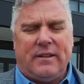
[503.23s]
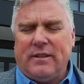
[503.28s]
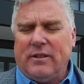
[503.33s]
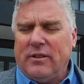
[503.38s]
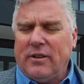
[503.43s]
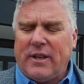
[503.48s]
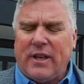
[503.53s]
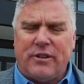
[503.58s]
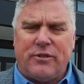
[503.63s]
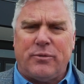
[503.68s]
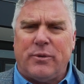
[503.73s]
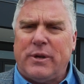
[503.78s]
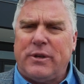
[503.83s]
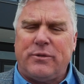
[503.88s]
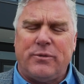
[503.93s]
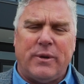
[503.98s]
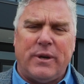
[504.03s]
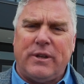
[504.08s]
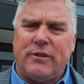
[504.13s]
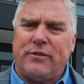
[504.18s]
look at
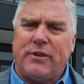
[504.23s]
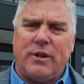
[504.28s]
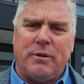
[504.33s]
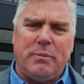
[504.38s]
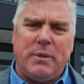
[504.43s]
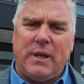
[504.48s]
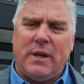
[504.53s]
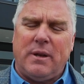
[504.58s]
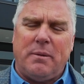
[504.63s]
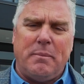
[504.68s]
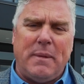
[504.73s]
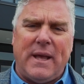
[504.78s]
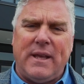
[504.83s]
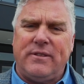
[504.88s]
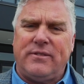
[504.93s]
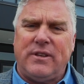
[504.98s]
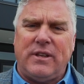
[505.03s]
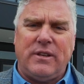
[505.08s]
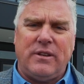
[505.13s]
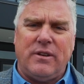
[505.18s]
2020 as going to be an
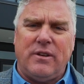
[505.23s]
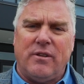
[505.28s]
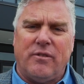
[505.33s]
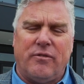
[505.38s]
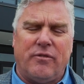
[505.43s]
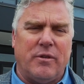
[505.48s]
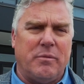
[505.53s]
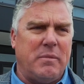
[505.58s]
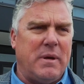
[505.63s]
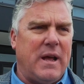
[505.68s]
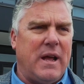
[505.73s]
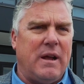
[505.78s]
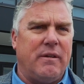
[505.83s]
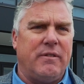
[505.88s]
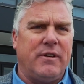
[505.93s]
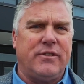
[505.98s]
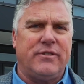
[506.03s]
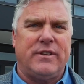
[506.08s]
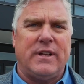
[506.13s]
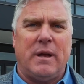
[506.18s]
amazing year from
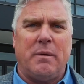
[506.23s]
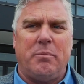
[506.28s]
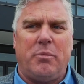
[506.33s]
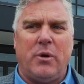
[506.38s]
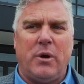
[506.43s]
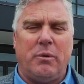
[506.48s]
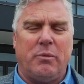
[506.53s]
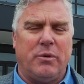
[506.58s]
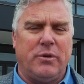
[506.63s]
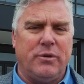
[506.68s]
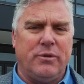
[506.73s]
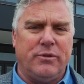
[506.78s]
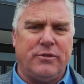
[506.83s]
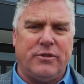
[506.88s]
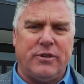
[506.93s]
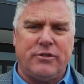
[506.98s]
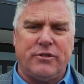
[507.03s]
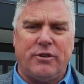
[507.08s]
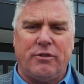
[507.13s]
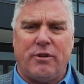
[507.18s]
every standpoint. We're doing
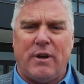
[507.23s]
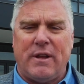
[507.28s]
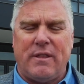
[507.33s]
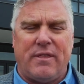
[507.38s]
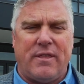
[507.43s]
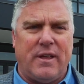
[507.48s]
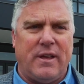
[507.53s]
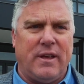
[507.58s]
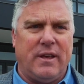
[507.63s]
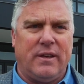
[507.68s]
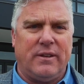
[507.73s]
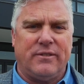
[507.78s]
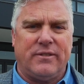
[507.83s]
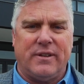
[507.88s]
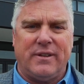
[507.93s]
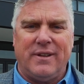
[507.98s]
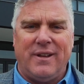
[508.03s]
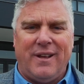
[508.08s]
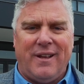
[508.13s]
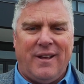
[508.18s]
such great things,
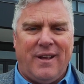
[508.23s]
and